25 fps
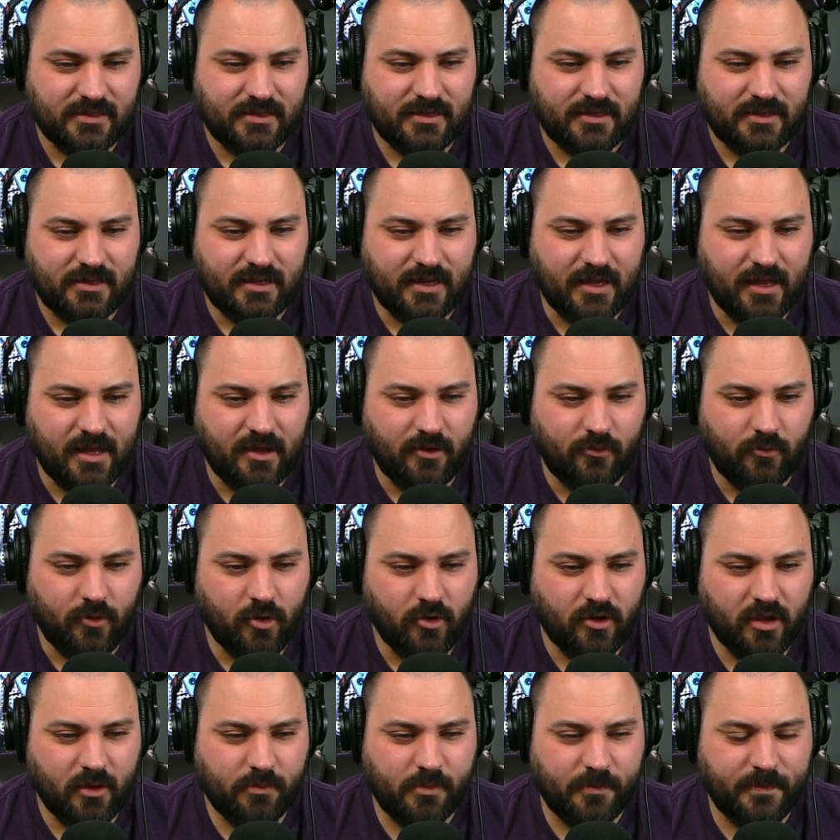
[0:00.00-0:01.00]
uh,
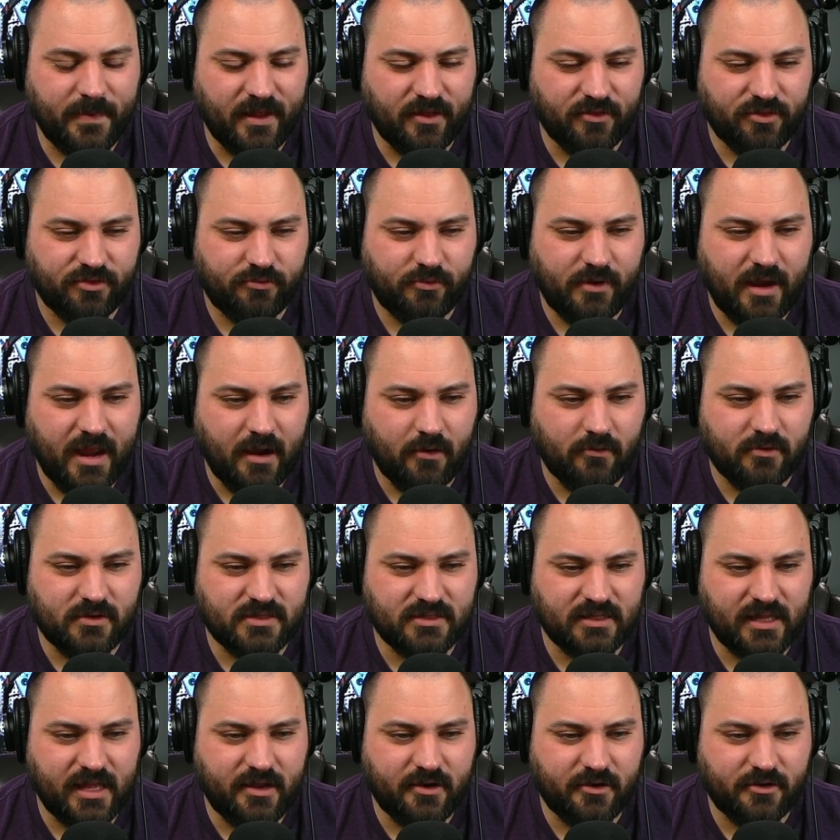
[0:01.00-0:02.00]
woke up about three hours
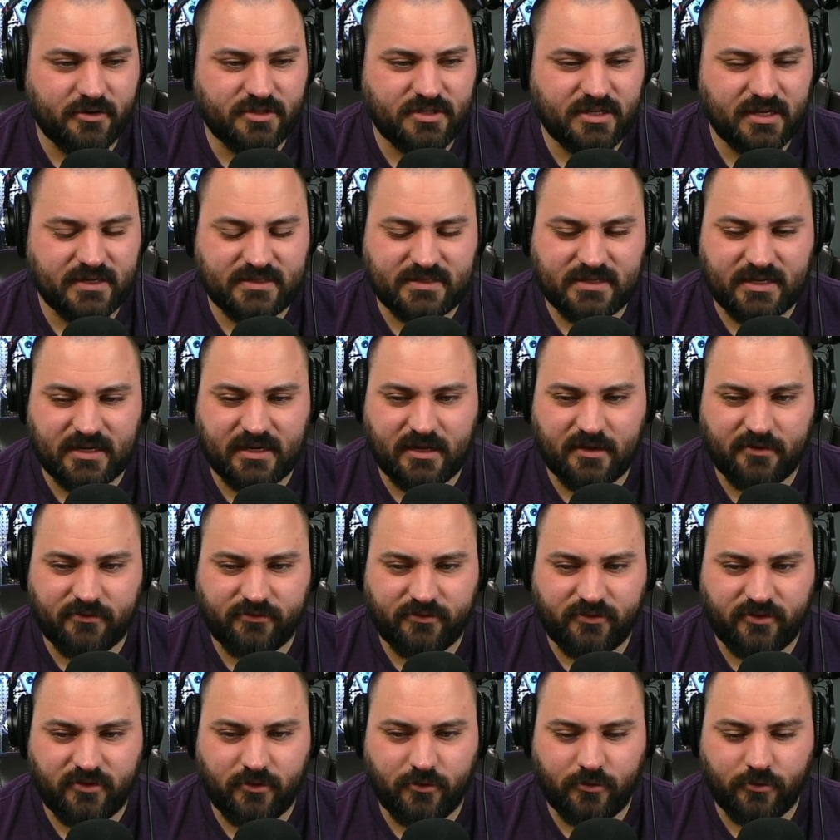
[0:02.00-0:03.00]
later, just enough
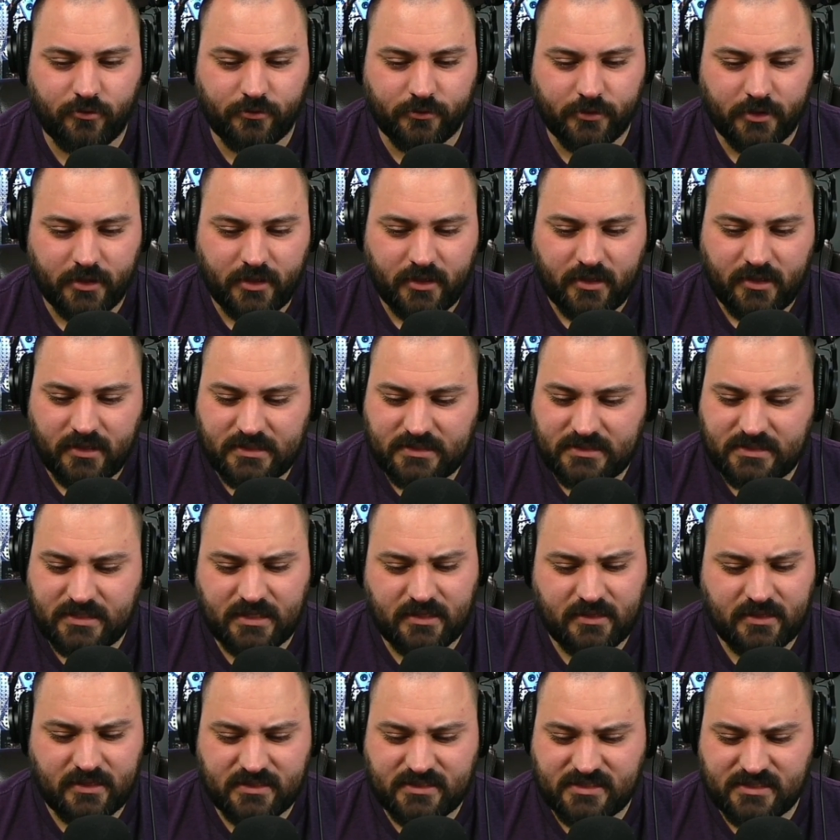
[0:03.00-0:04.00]
to see
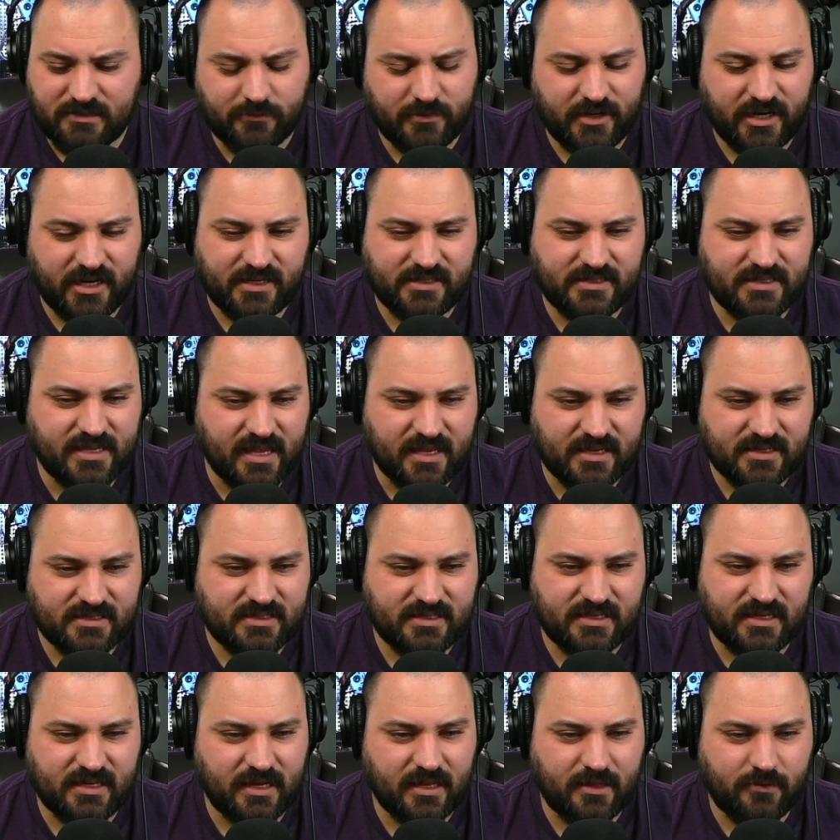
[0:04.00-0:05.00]
that someone had
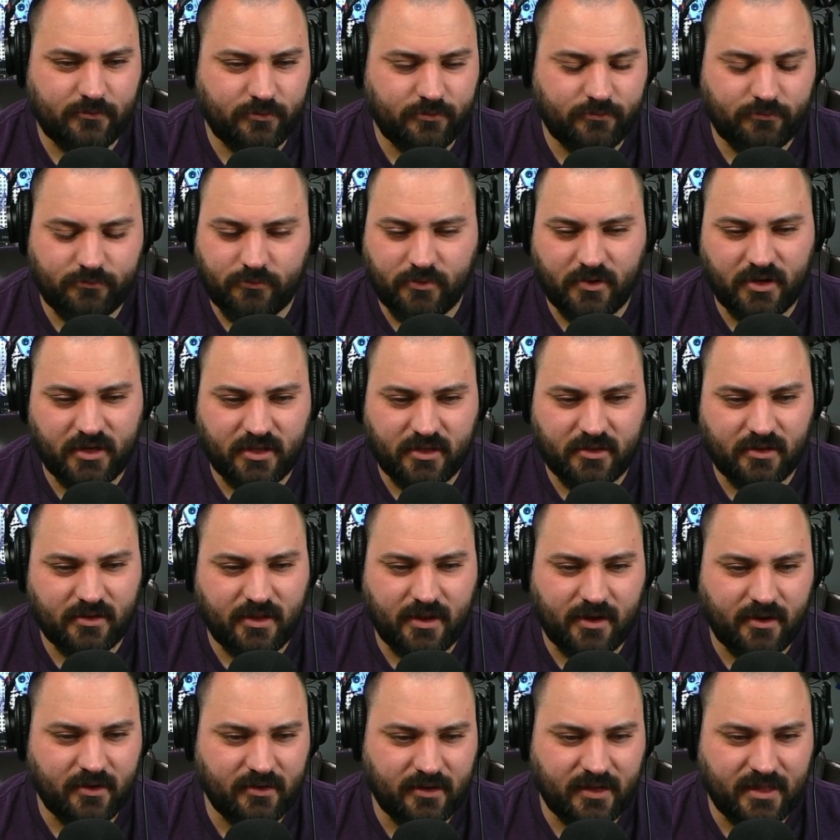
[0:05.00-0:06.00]
texted and I really could
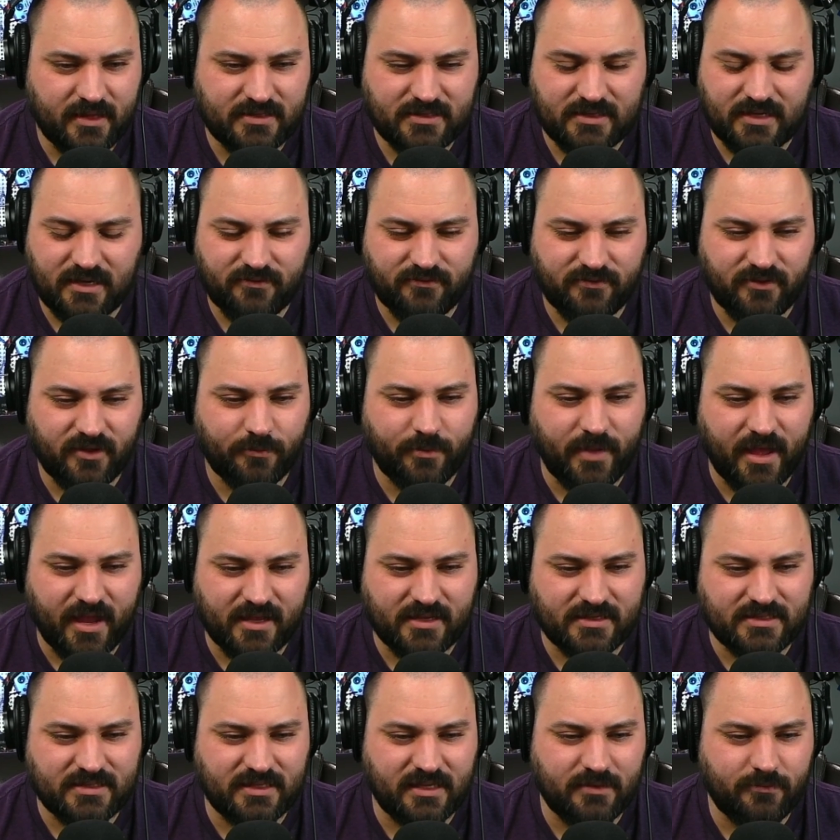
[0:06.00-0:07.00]
care less. And I fell back
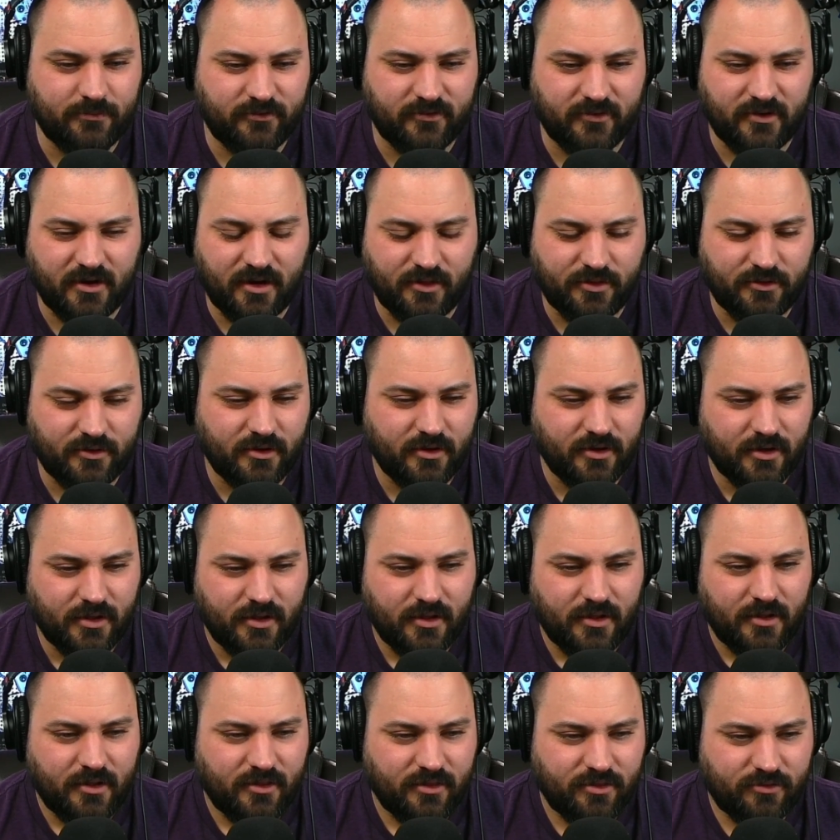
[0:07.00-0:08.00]
asleep for another
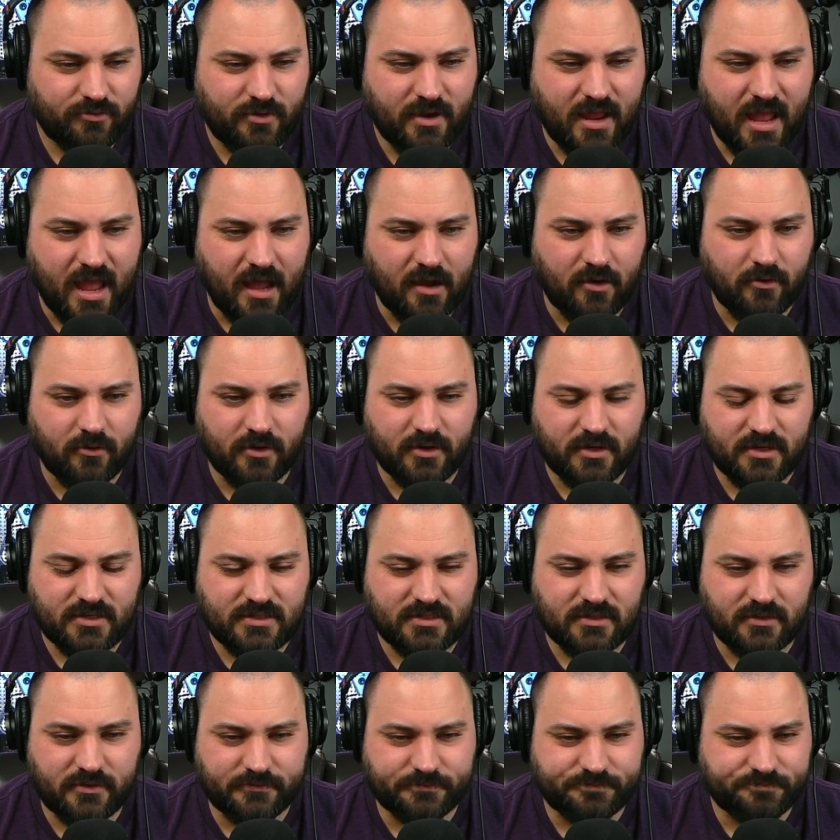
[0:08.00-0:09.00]
three hours
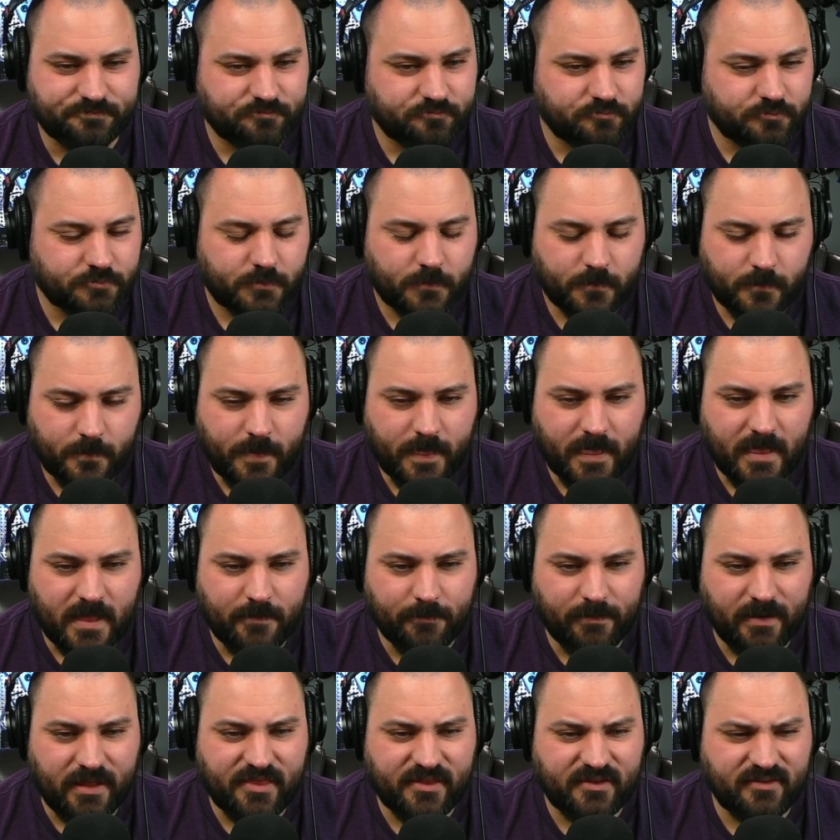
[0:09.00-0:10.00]
and
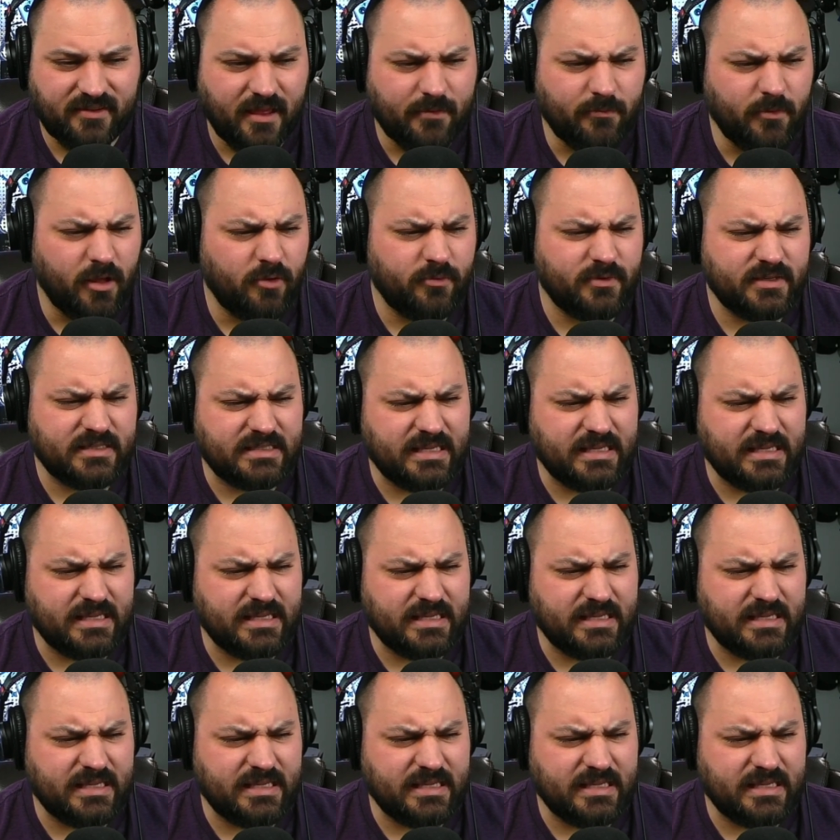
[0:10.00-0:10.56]
by the time all was said